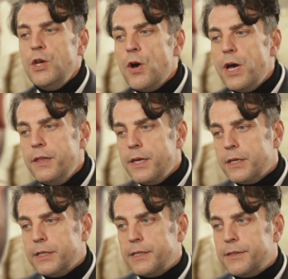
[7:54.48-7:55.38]
I
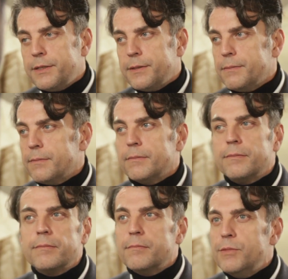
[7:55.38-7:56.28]
think that
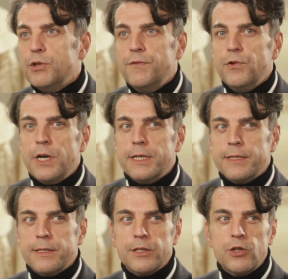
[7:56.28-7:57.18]
beautiful has
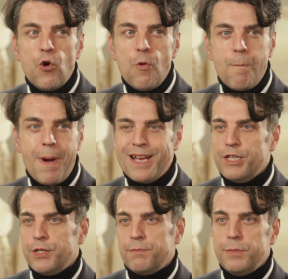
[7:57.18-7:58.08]
so
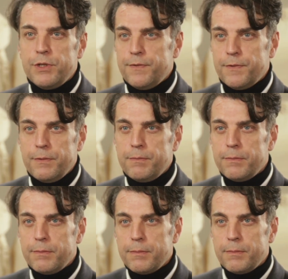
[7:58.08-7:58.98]
much beautiful
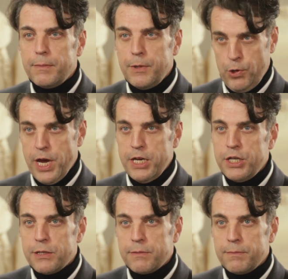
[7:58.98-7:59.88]

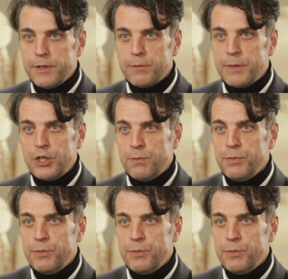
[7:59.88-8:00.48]
location, so much